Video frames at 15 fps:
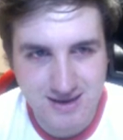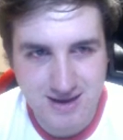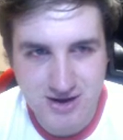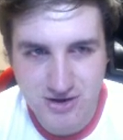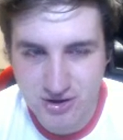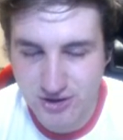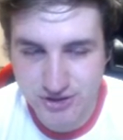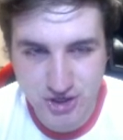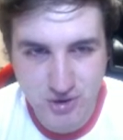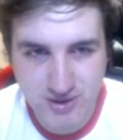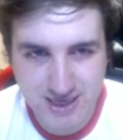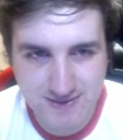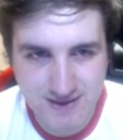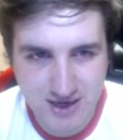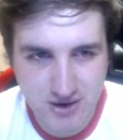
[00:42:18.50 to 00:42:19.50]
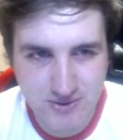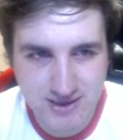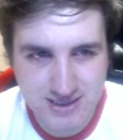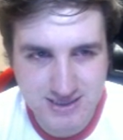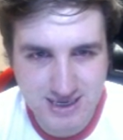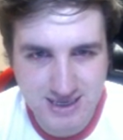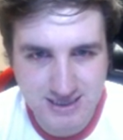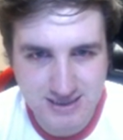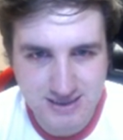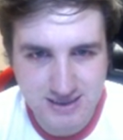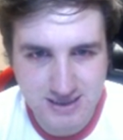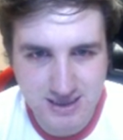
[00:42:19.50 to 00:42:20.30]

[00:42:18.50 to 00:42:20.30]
Not joking, they're going extinct.